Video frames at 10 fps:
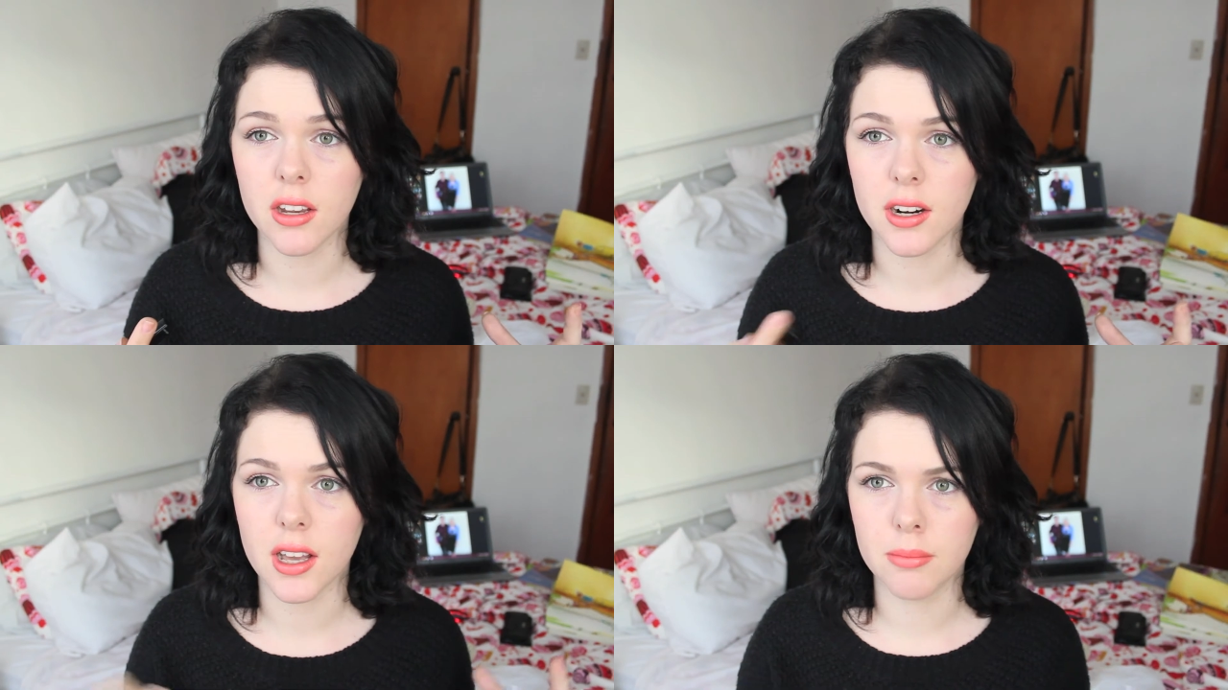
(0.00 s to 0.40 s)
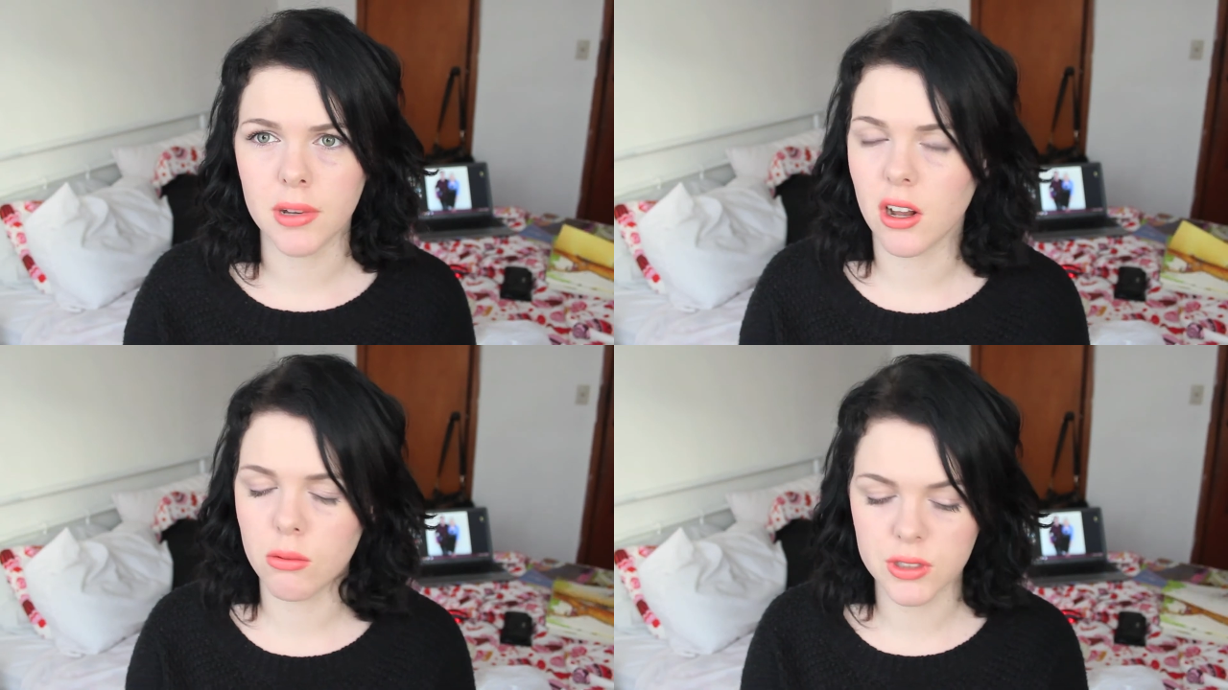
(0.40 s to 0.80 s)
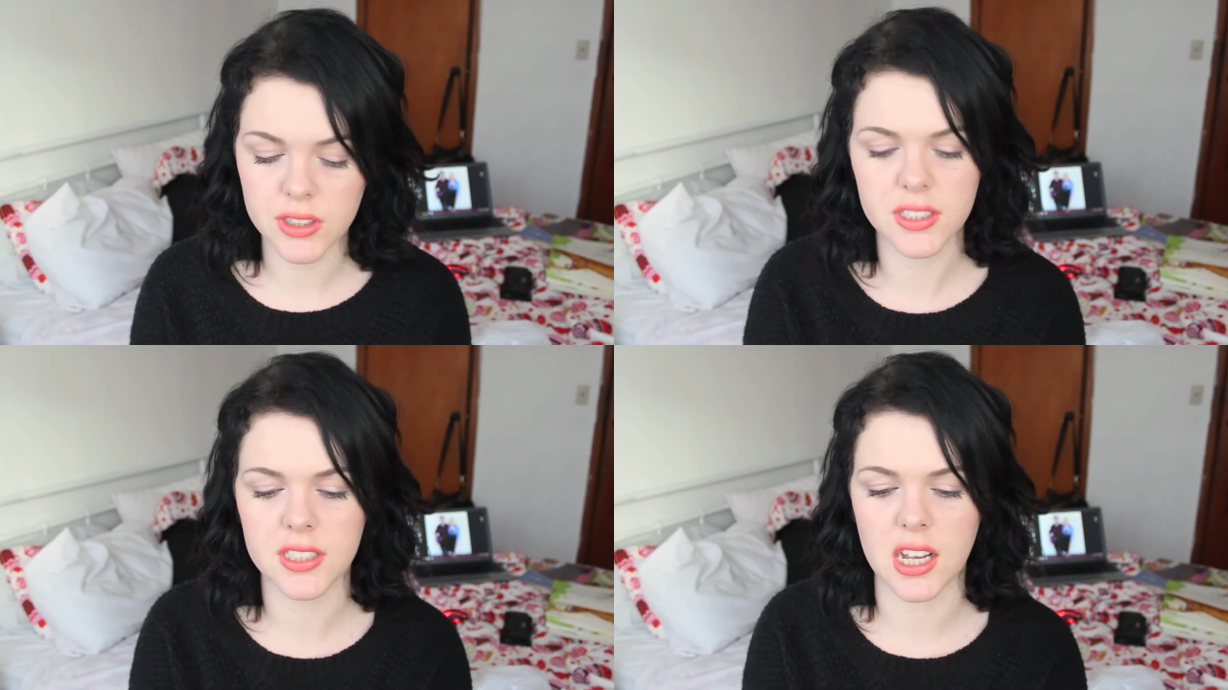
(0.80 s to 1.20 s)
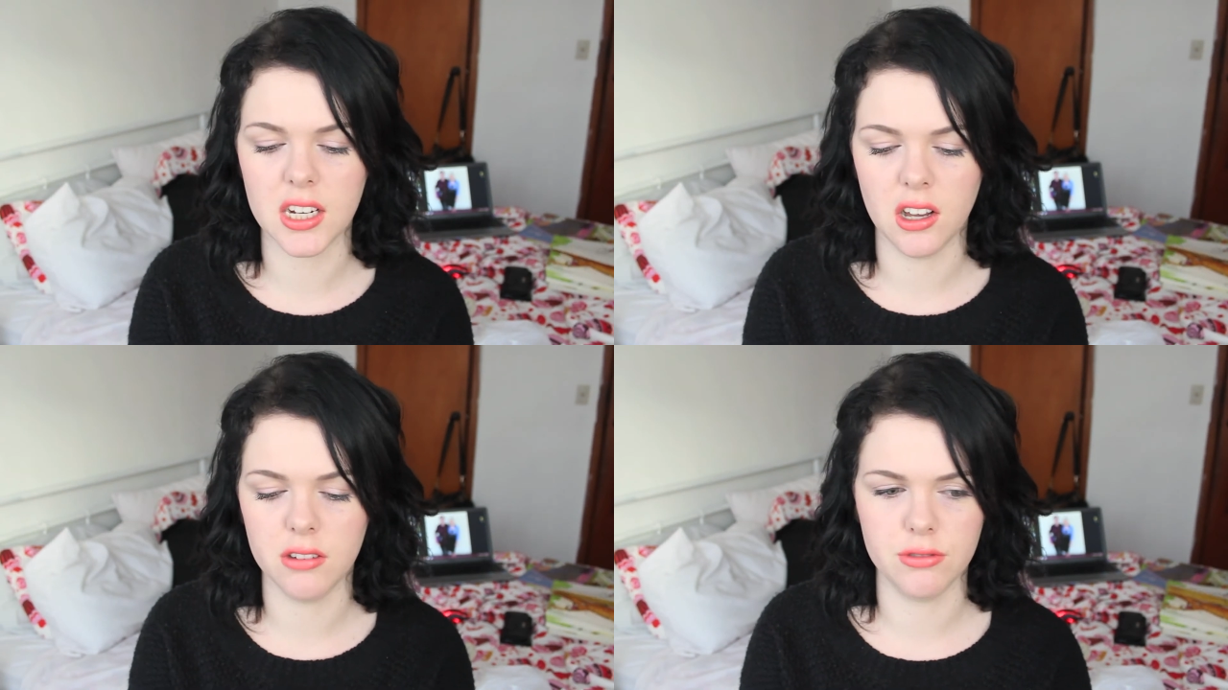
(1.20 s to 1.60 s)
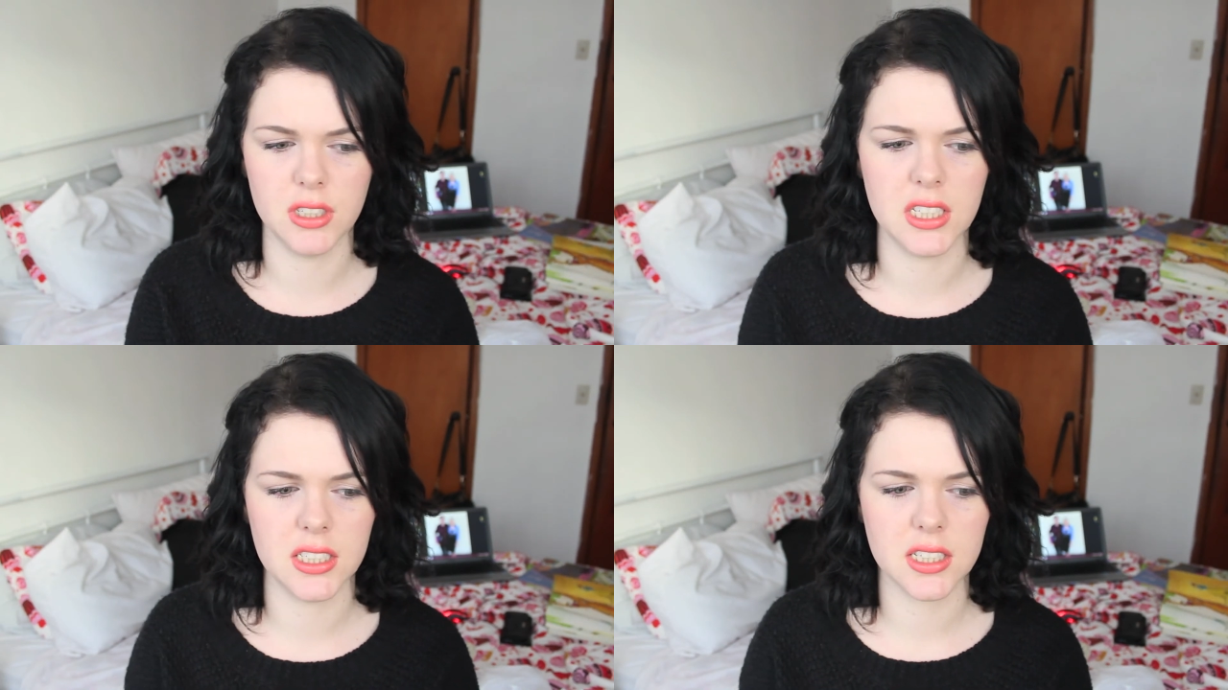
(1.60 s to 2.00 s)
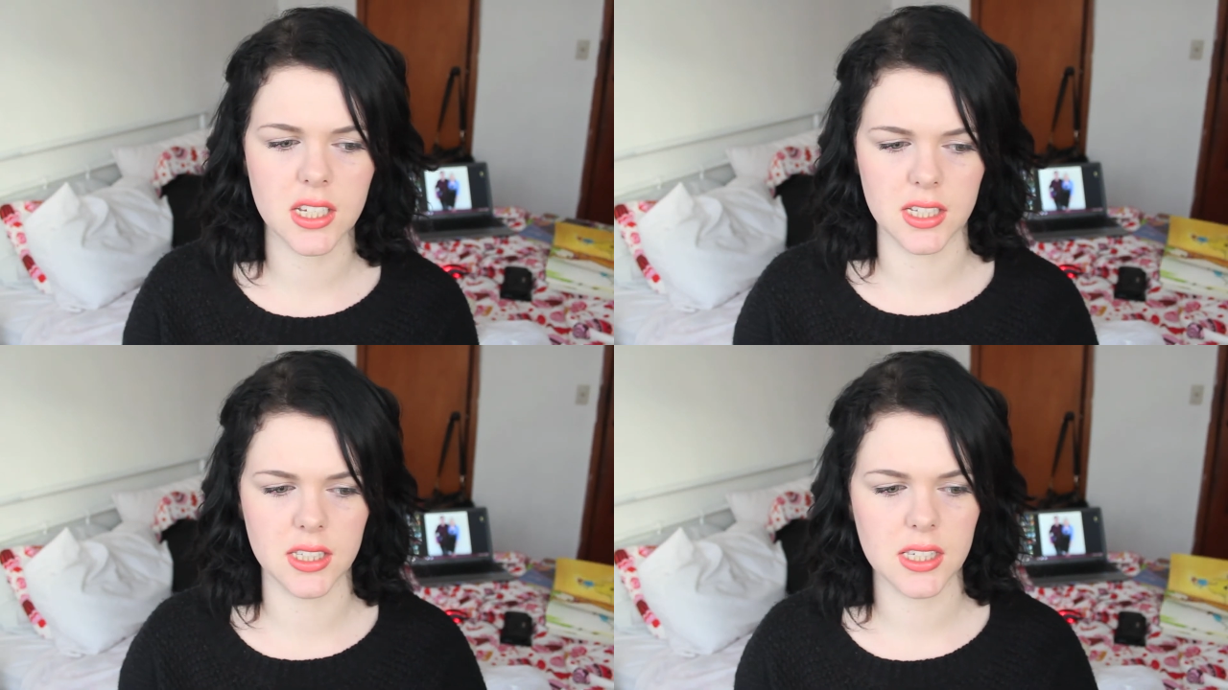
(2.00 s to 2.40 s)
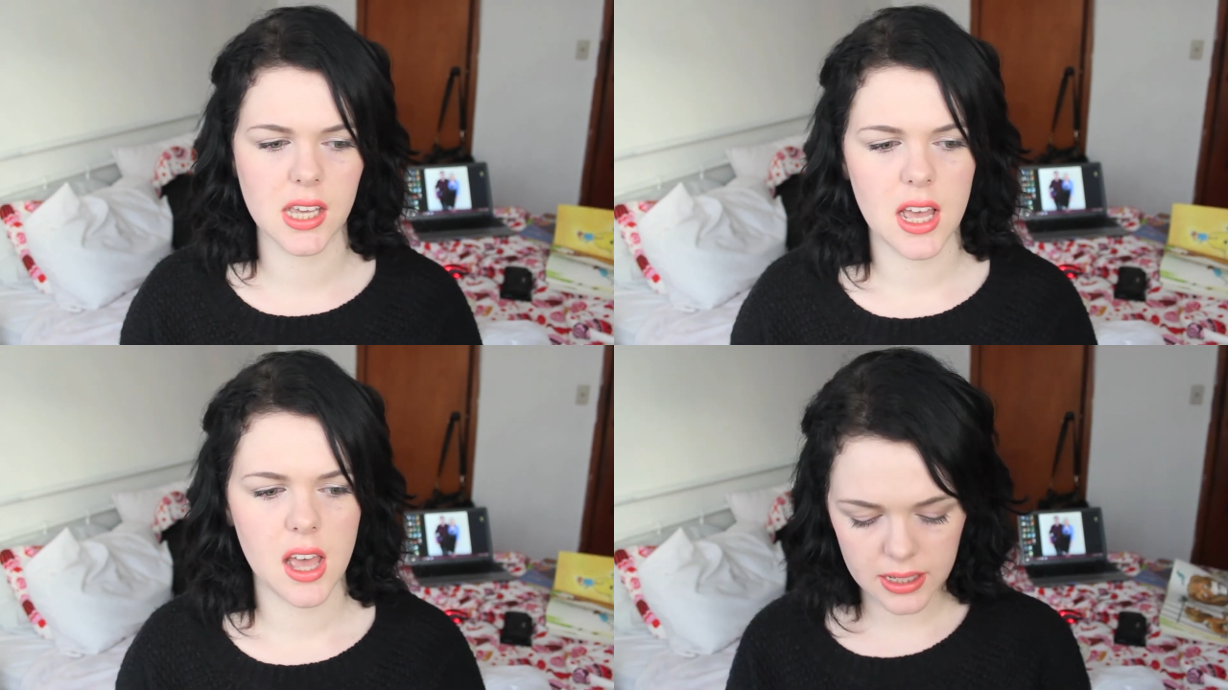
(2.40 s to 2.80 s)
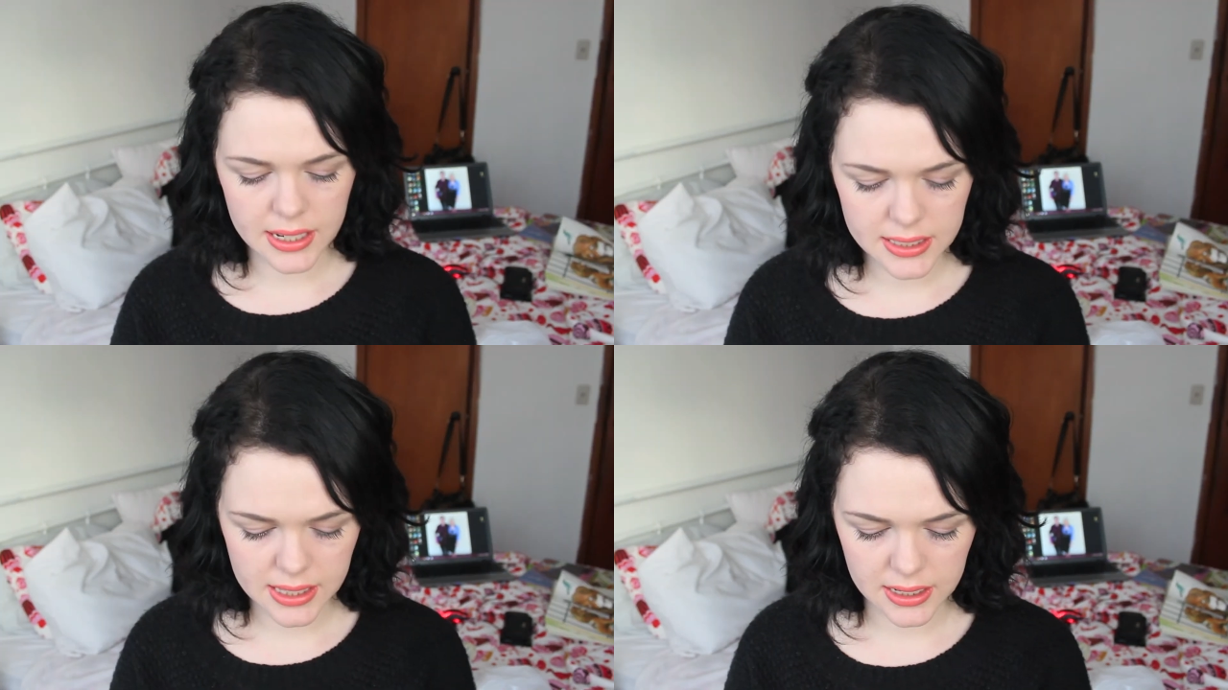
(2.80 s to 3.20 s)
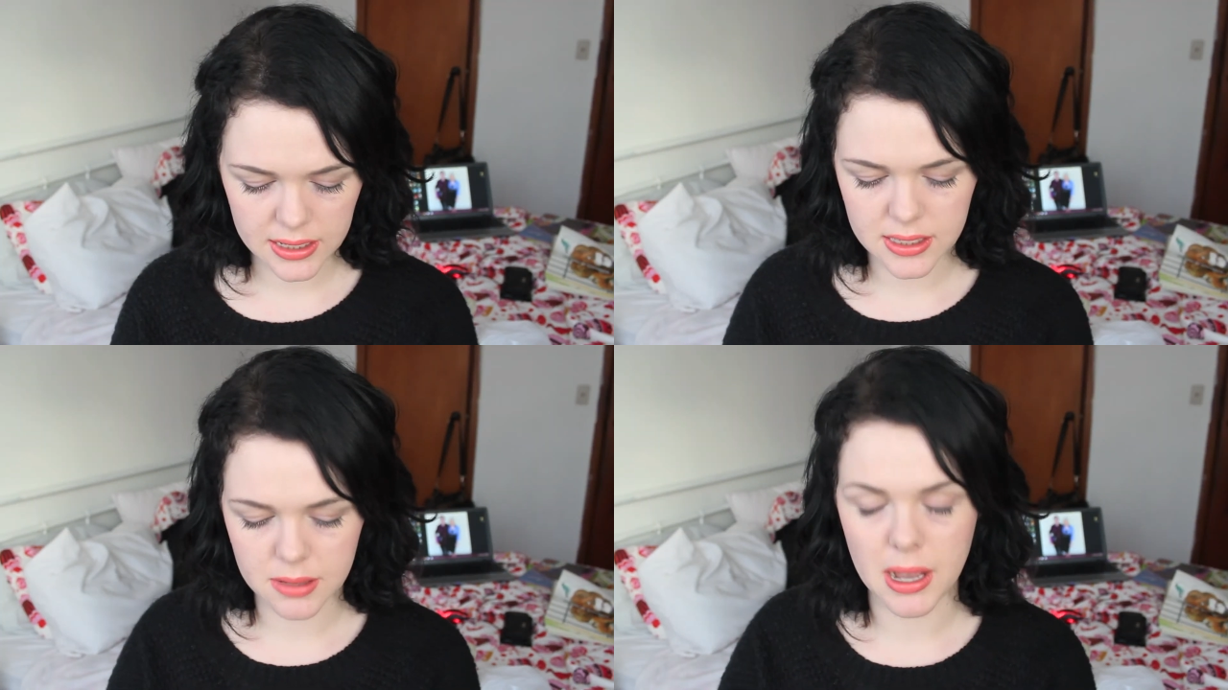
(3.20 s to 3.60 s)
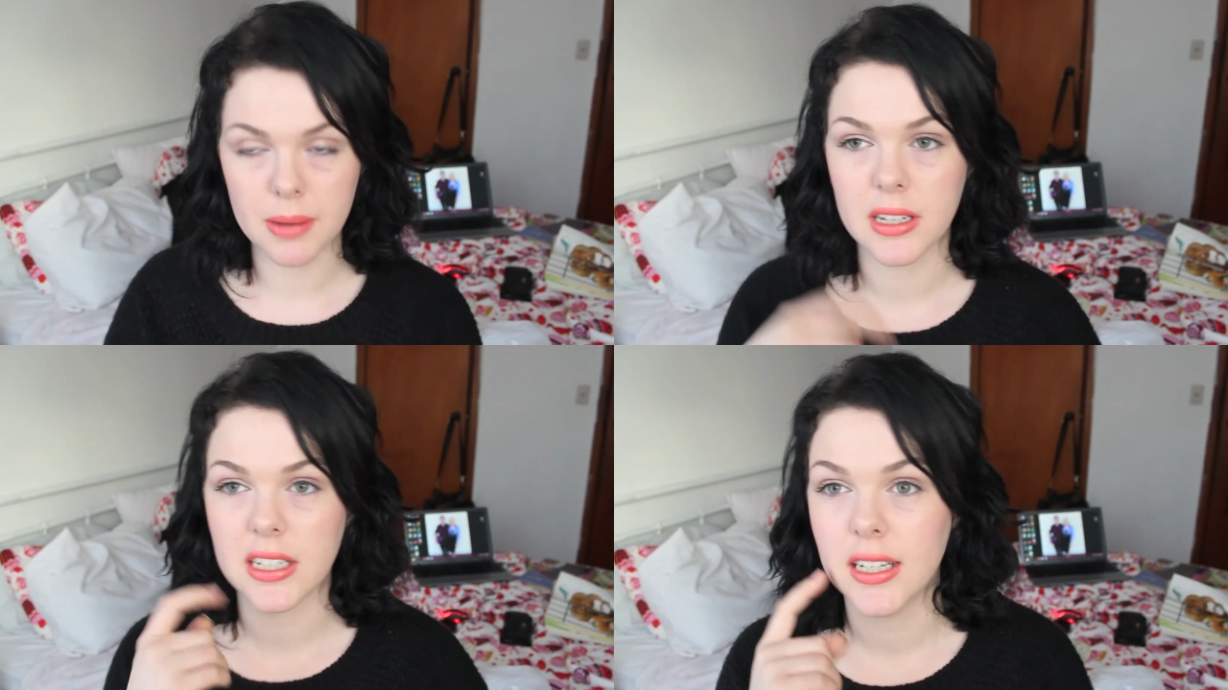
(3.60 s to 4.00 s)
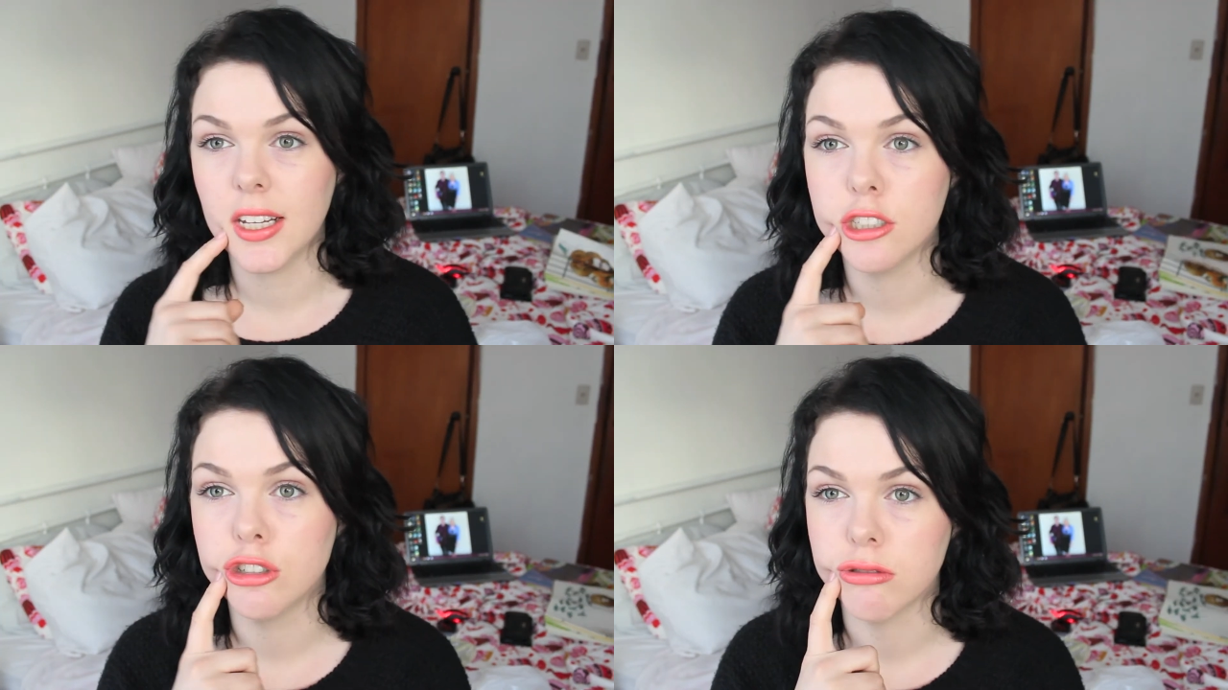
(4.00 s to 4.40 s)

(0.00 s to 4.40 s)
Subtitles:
area, but I wouldn't say like really intense. And the next thing is the Maybelline